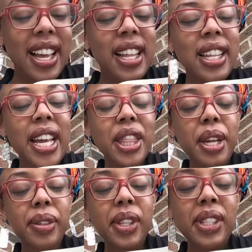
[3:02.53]
Like
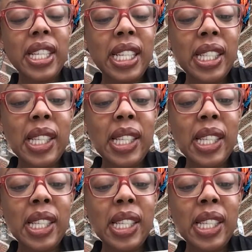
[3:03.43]
there's this easy